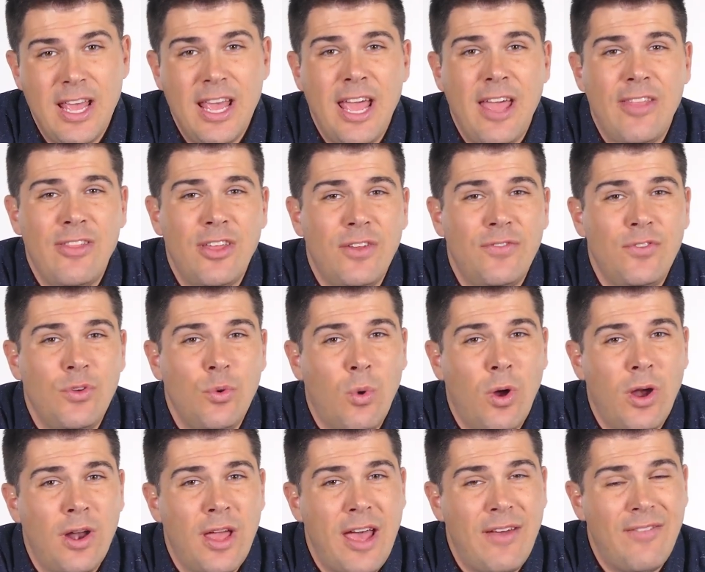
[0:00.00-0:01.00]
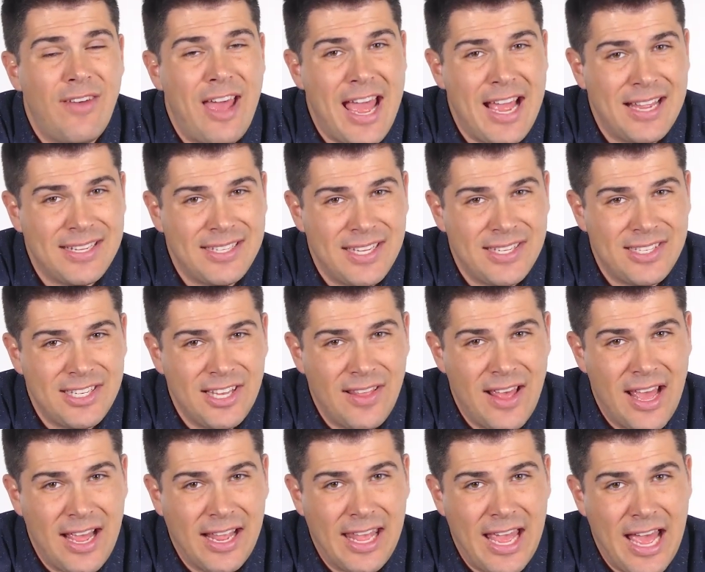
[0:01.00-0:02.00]
And then if you want to have access to
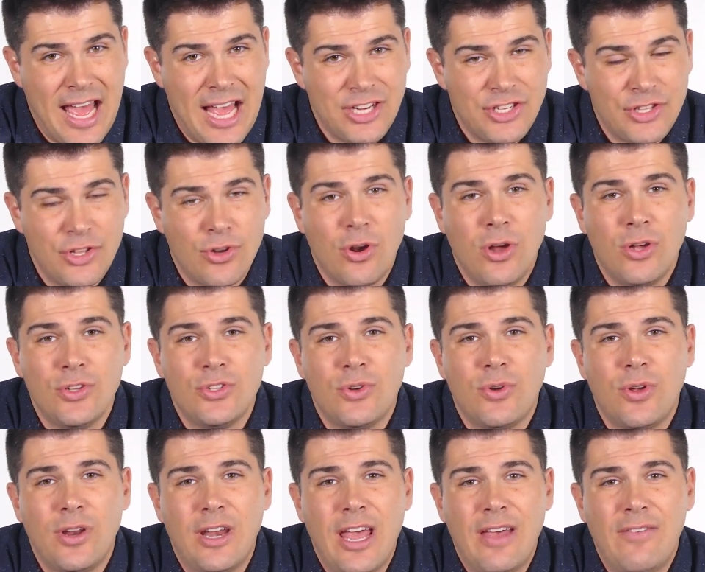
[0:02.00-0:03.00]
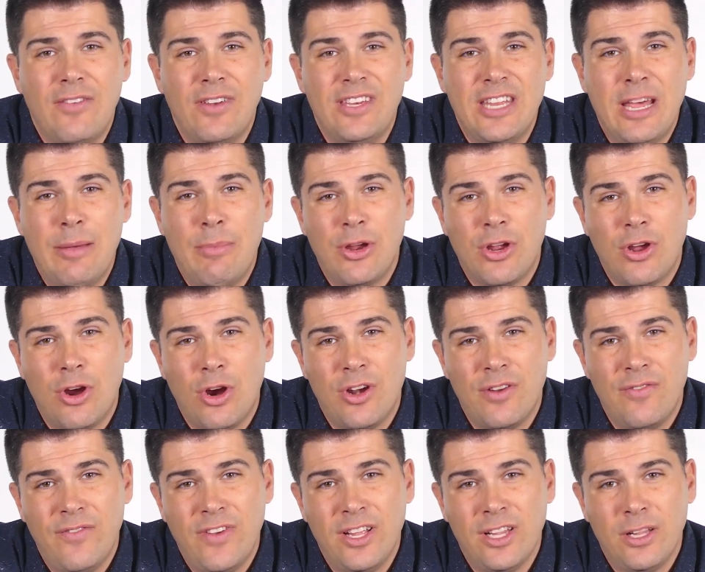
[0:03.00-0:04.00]
that cash, they're also going to have a debit card
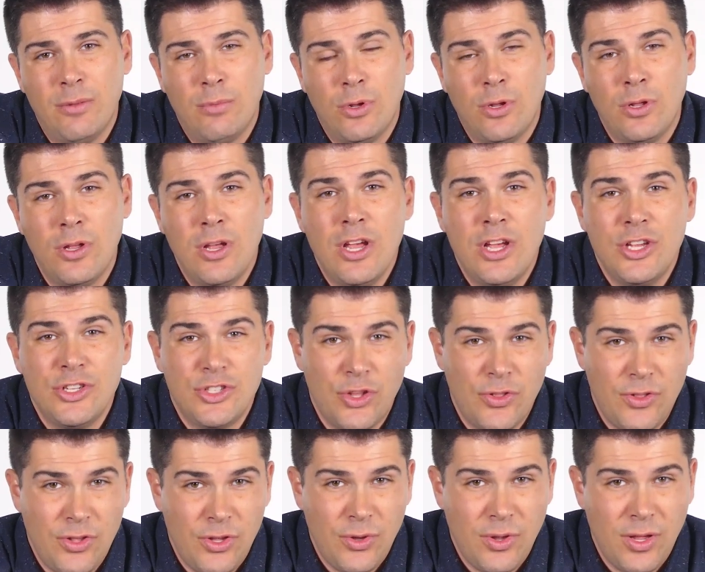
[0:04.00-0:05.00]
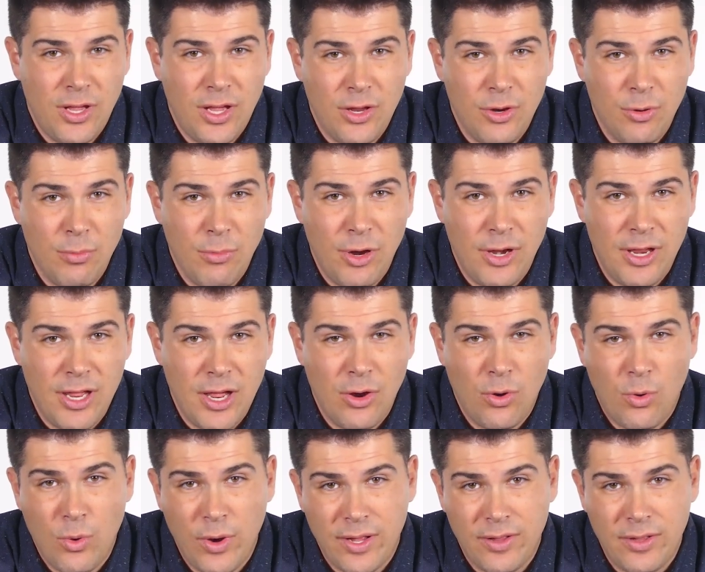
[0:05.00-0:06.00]
available so that you can get your money
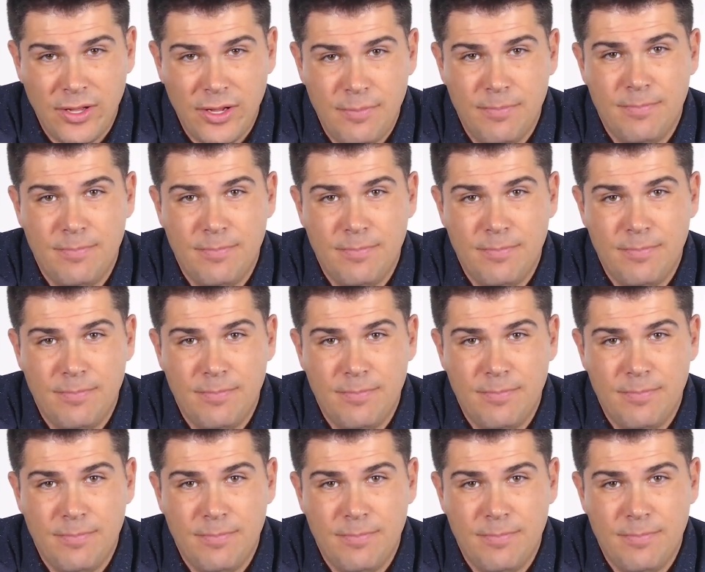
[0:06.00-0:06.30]
out quickly.